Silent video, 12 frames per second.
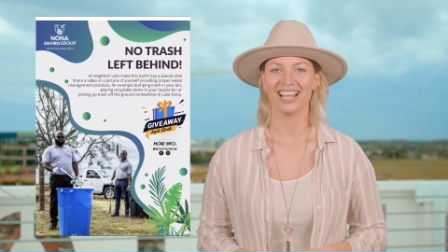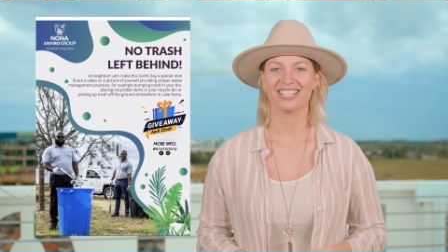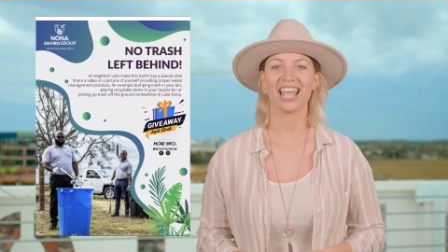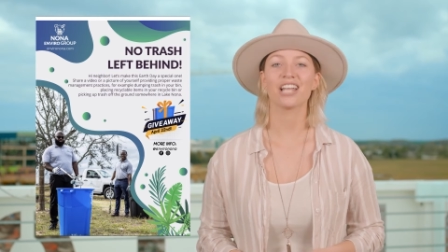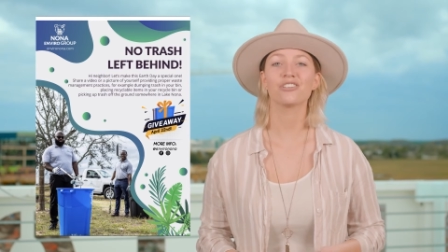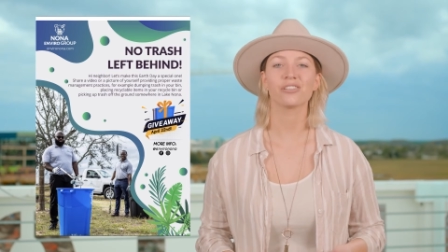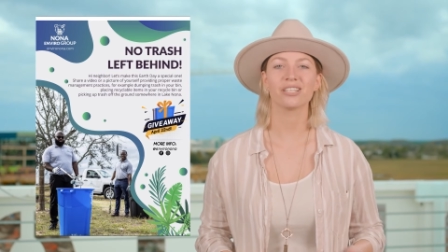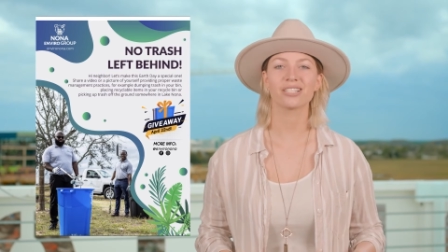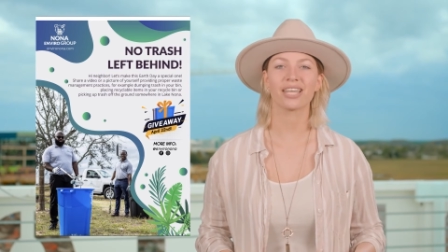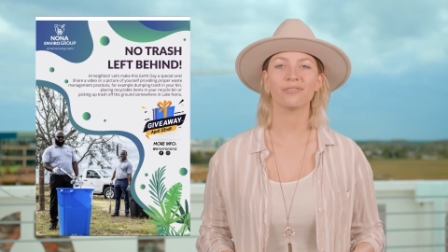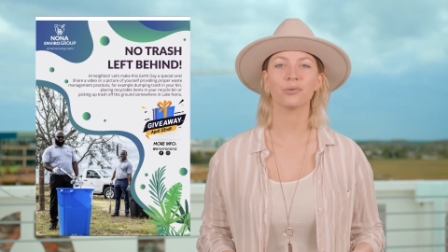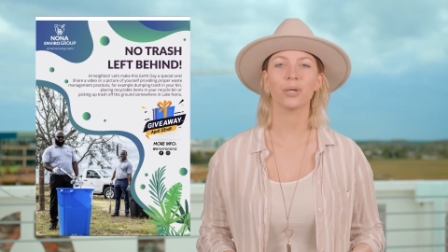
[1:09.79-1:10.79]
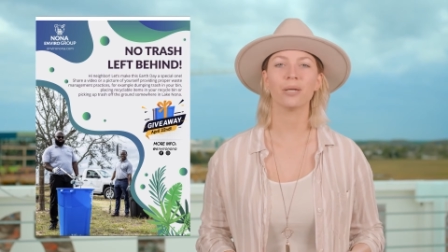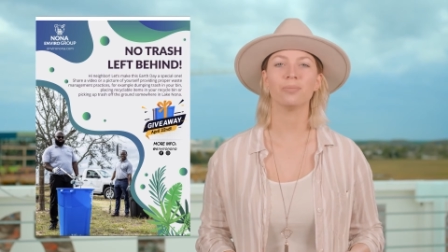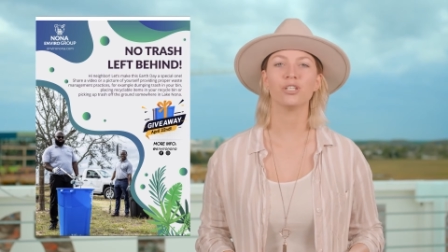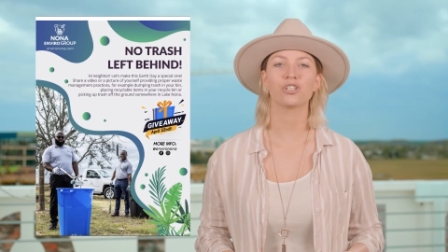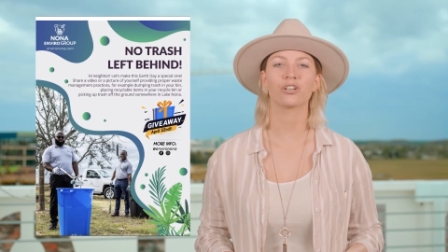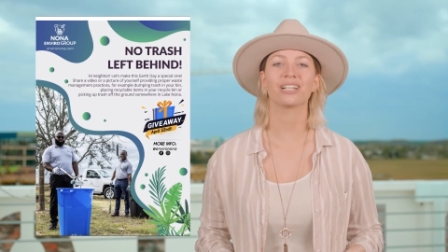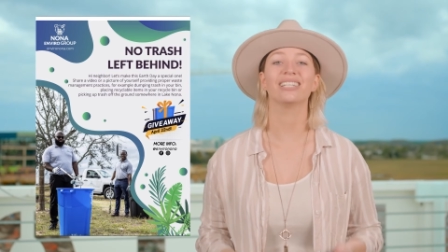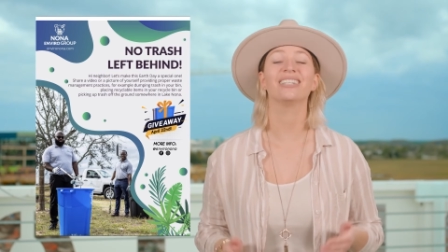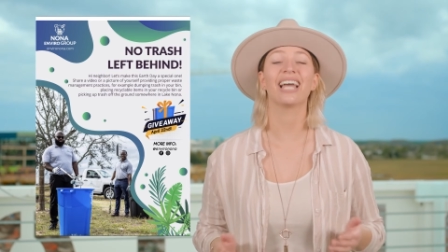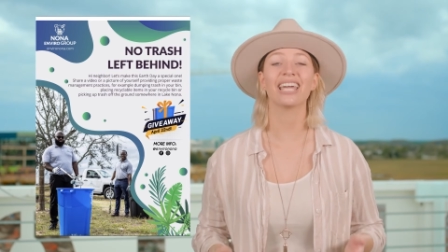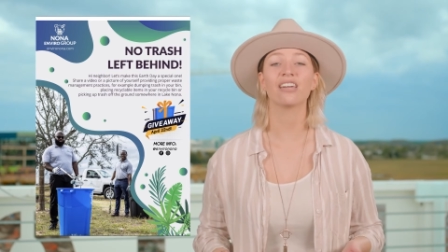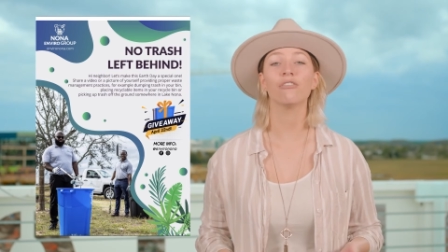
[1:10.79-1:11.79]
To enter this giveaway, be sure to
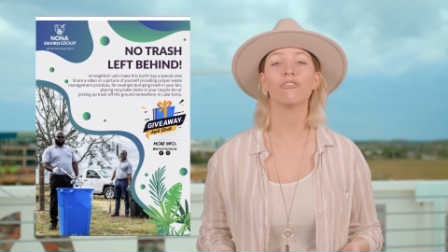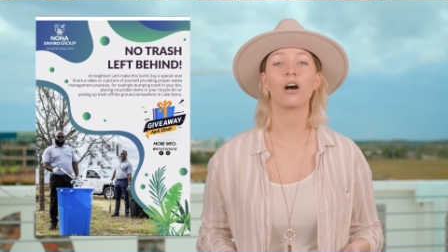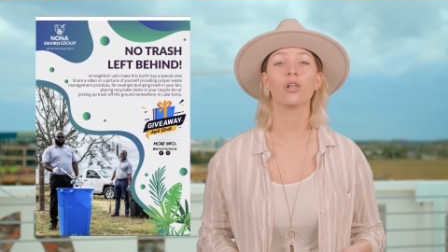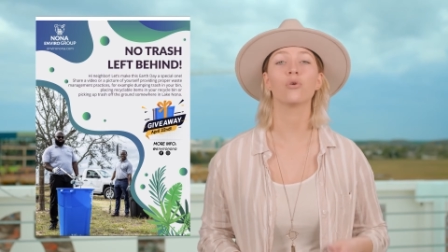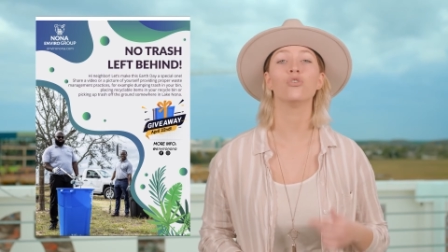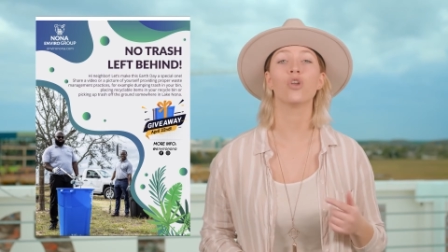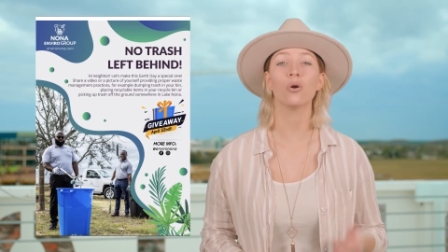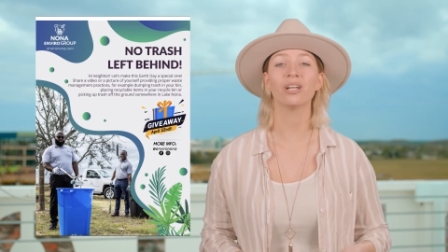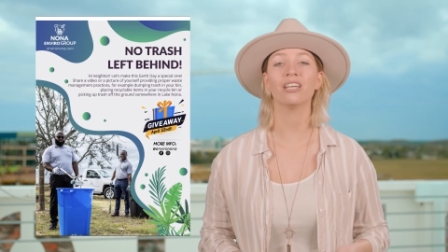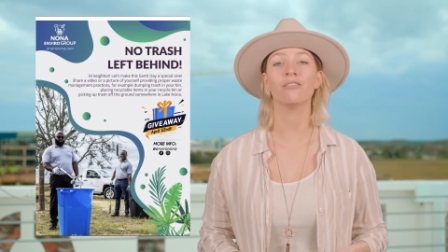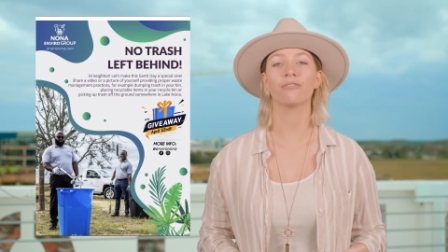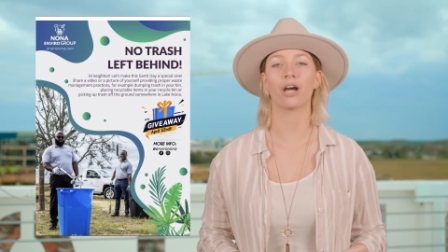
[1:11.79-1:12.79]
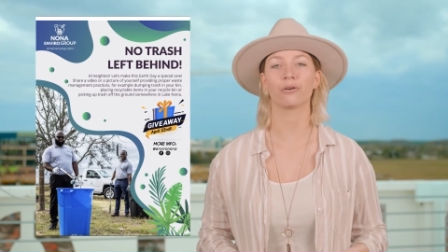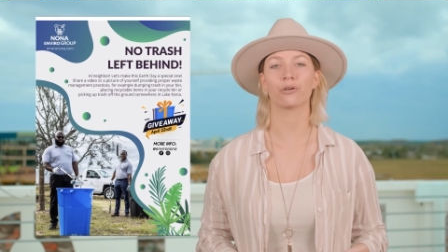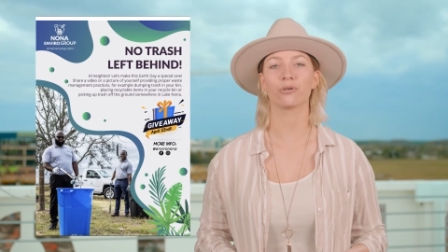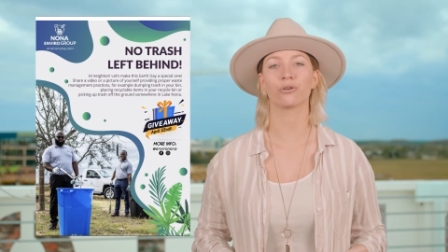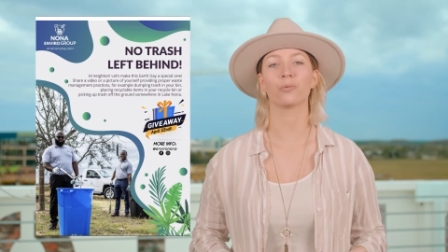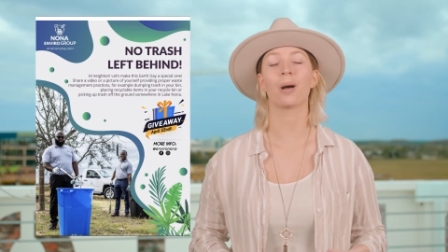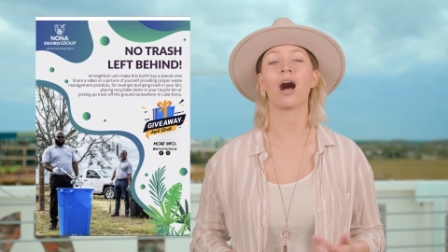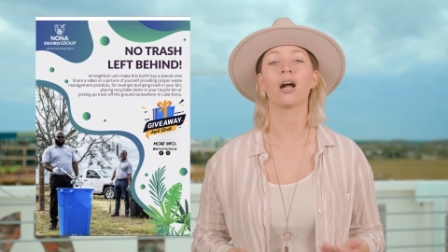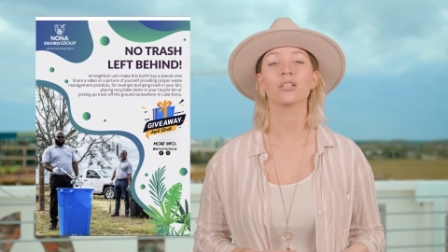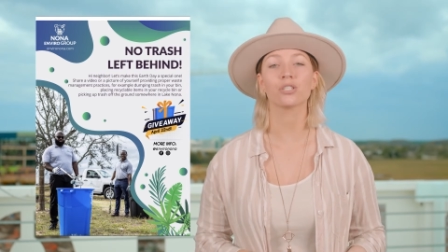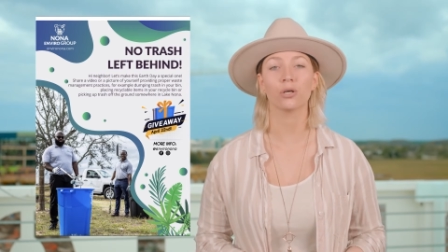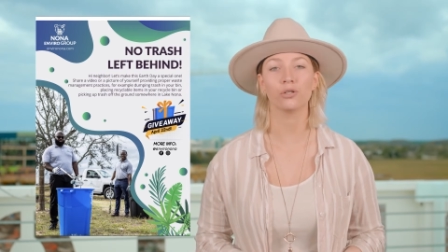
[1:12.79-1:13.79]
like and follow Nona Enviro Group
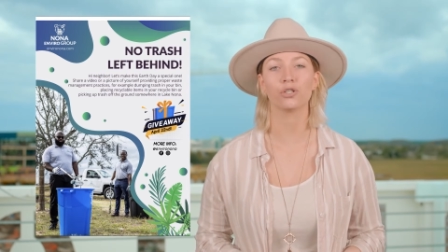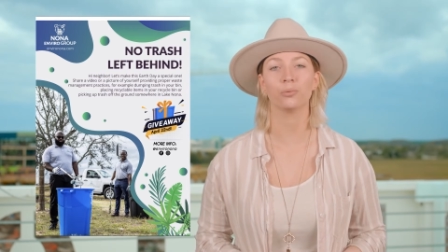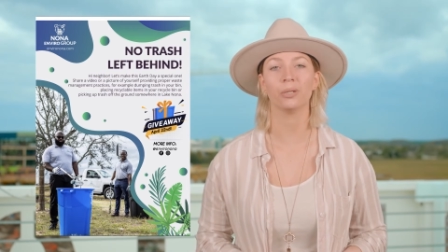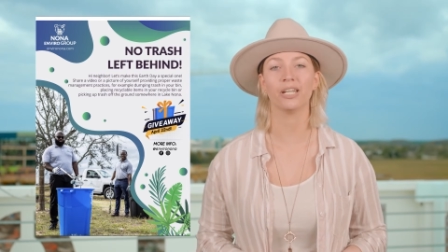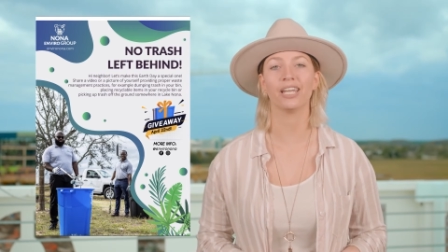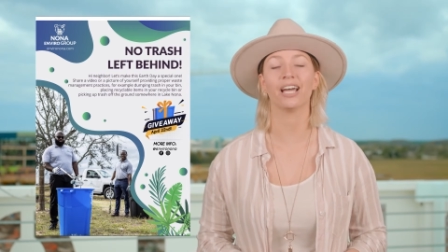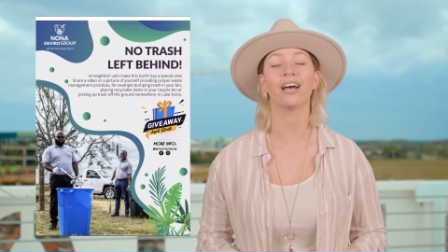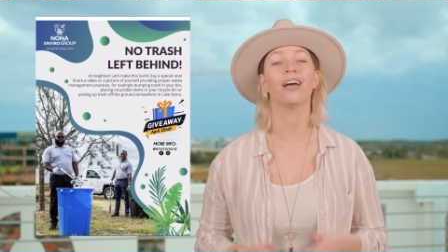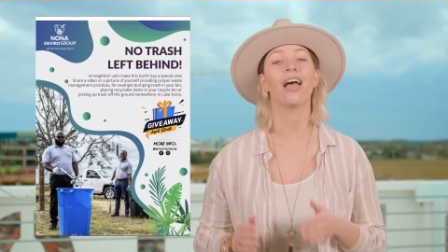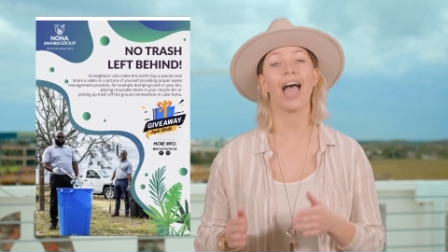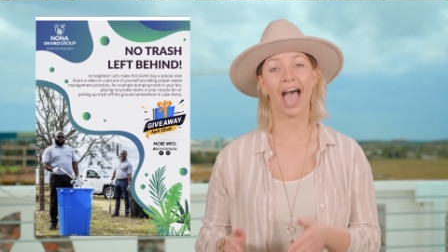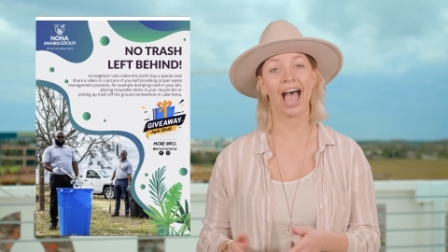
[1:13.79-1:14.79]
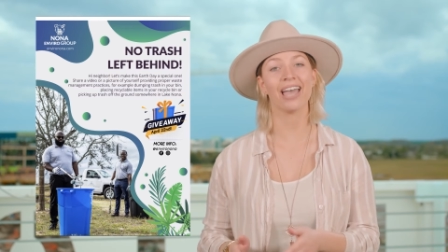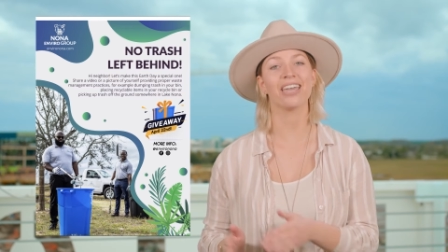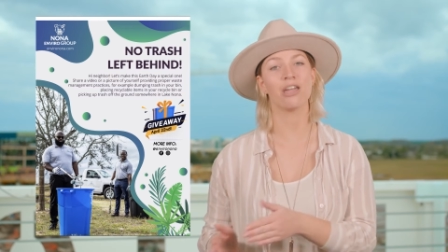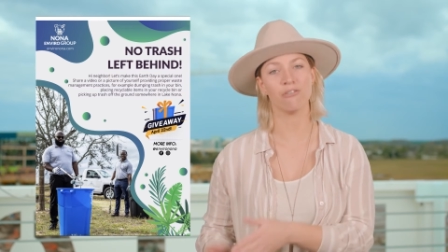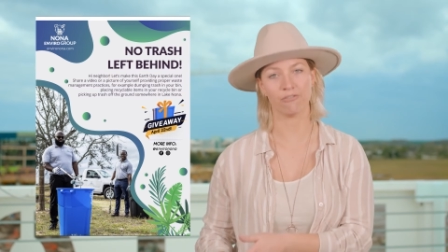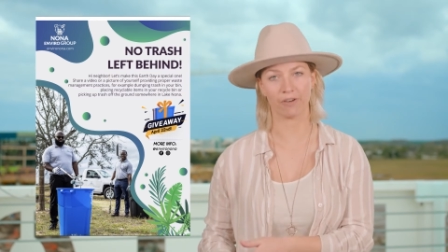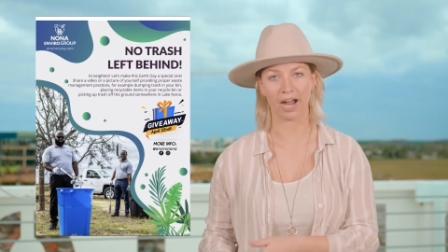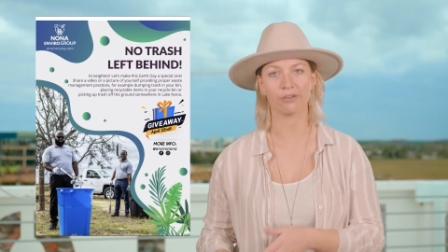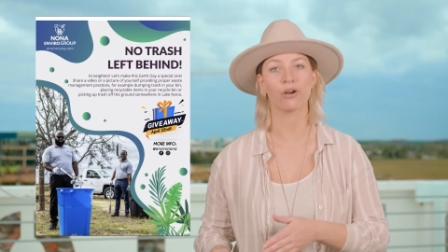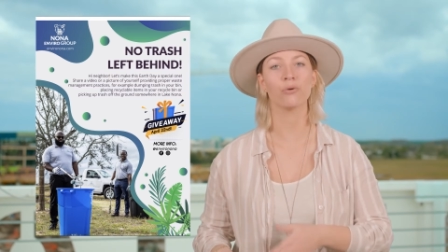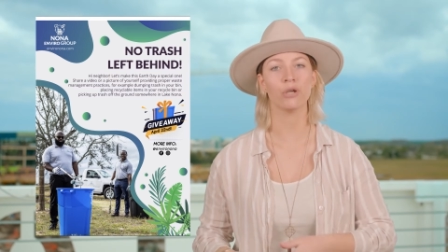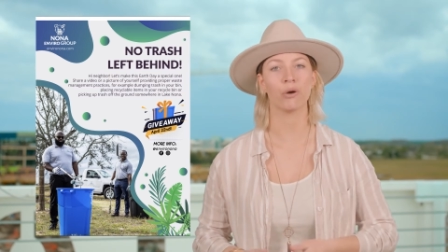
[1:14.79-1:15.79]
on social media,
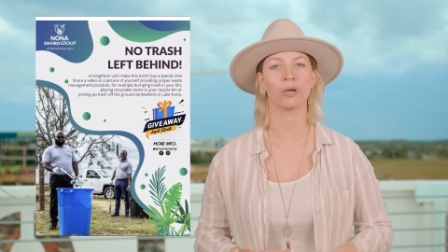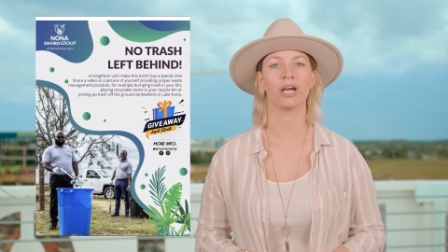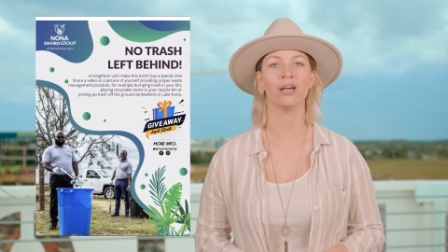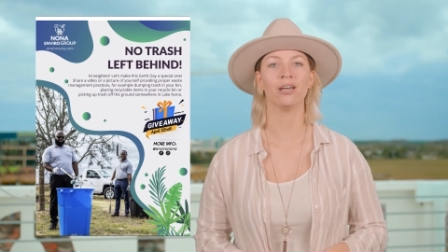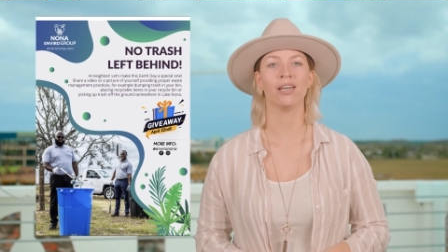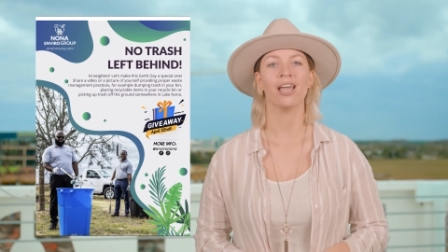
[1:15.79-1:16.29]
@EnviroNona,